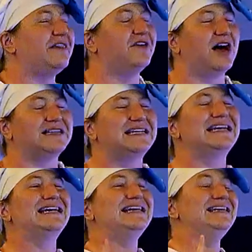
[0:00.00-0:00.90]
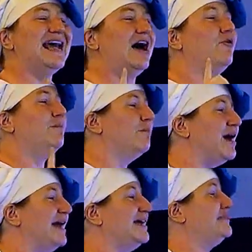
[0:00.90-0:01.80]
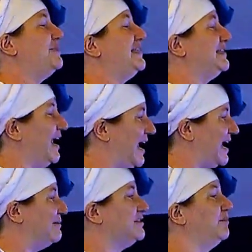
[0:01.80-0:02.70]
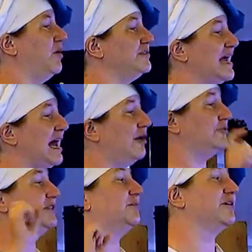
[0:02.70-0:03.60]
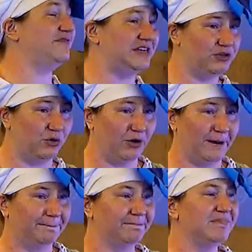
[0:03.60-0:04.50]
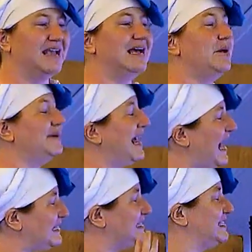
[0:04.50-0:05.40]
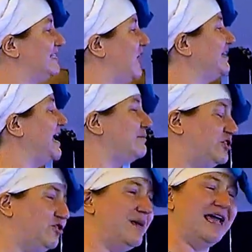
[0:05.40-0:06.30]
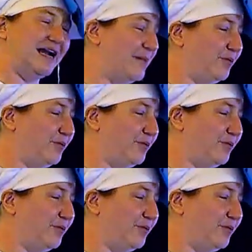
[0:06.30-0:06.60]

I thought, now might be time to bolt out the privy door. As this thought came to me and I